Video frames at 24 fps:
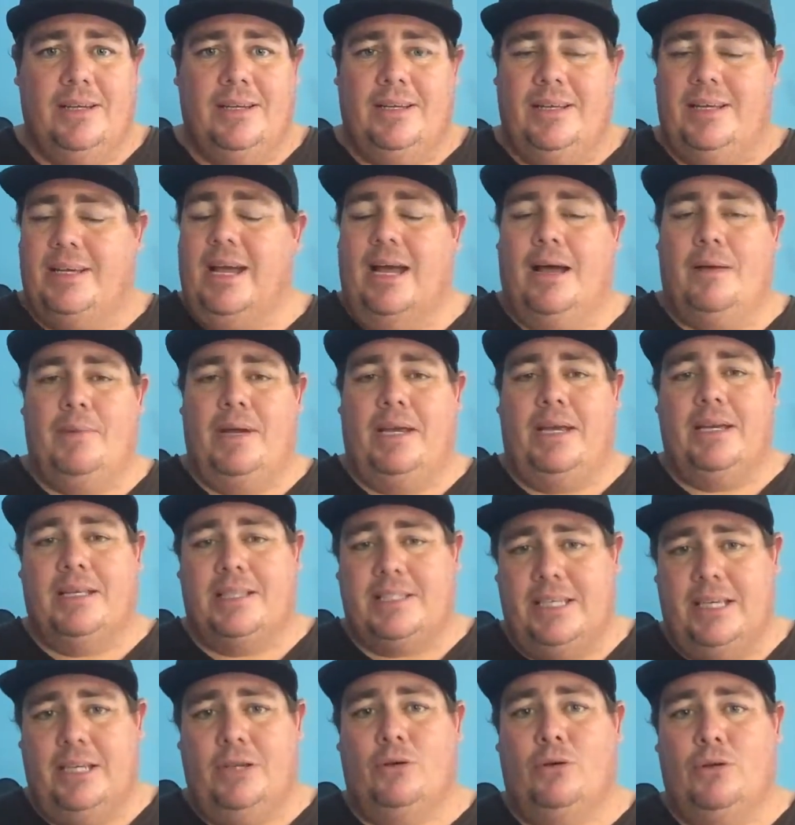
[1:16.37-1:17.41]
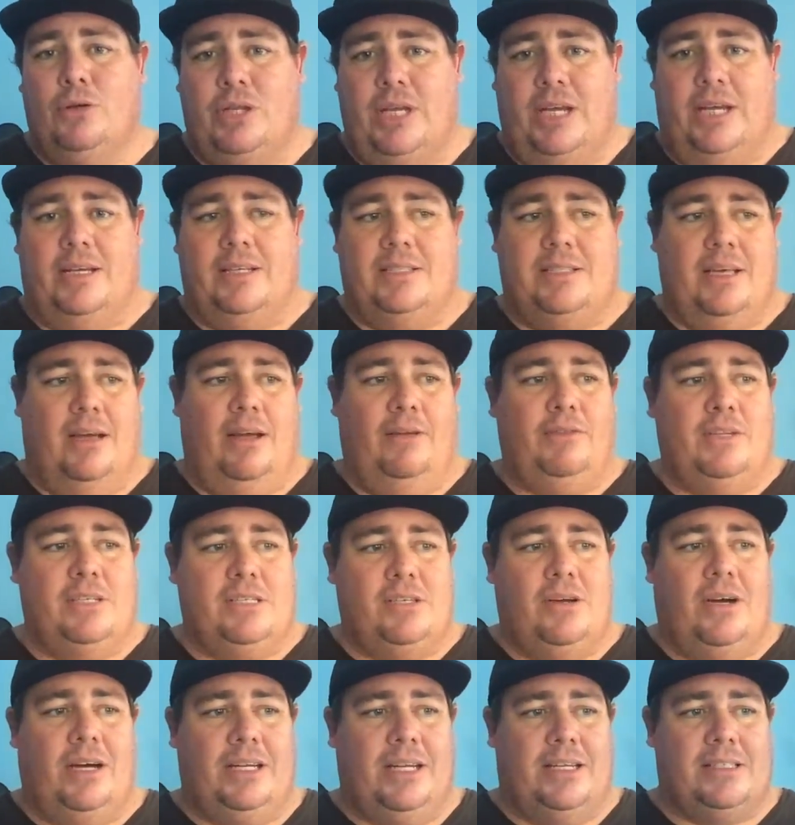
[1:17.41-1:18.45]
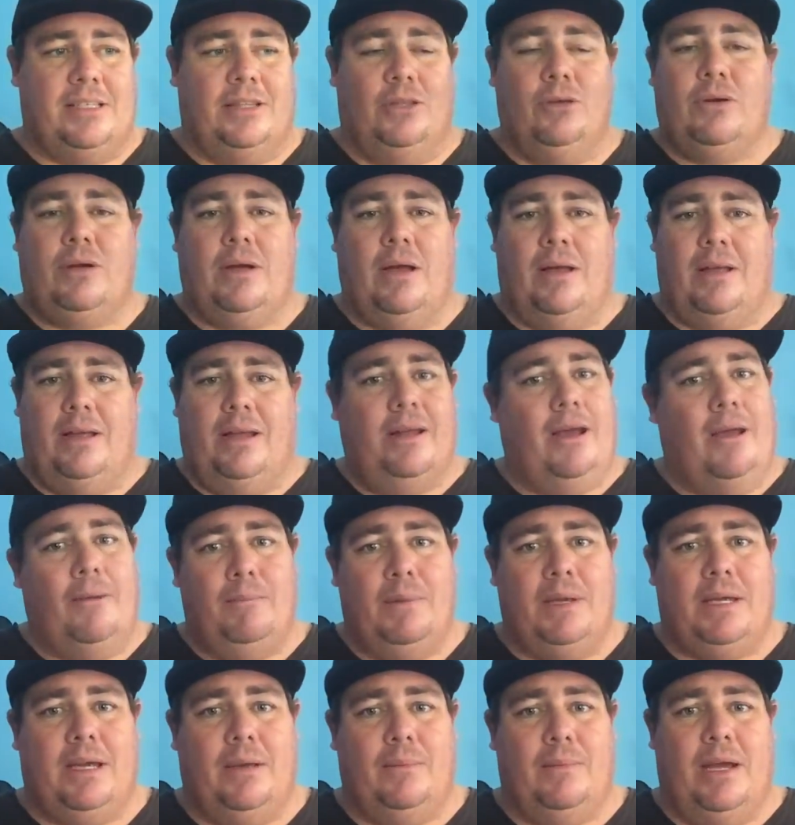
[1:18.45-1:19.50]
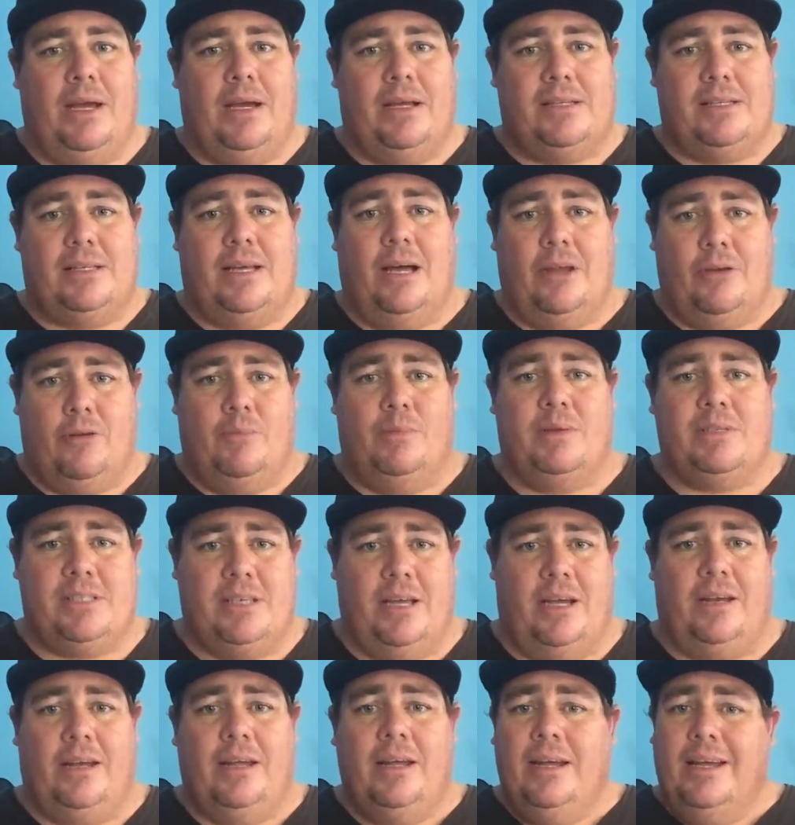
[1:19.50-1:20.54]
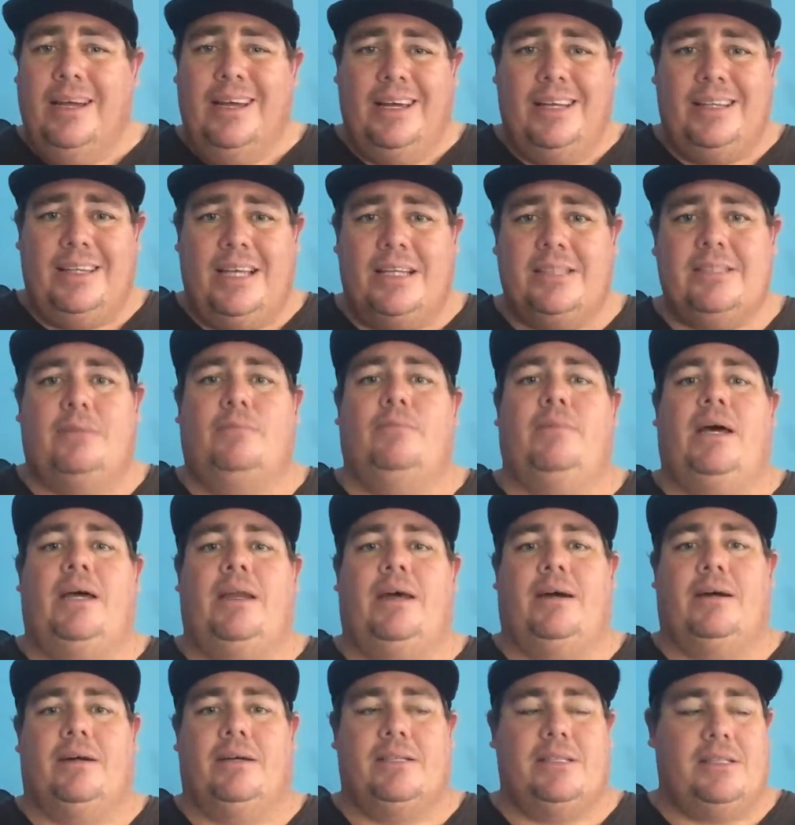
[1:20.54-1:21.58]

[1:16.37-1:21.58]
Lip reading: You can't make a single thing. So if the site doesn't look, Mickey Mouse 100%, it doesn't matter.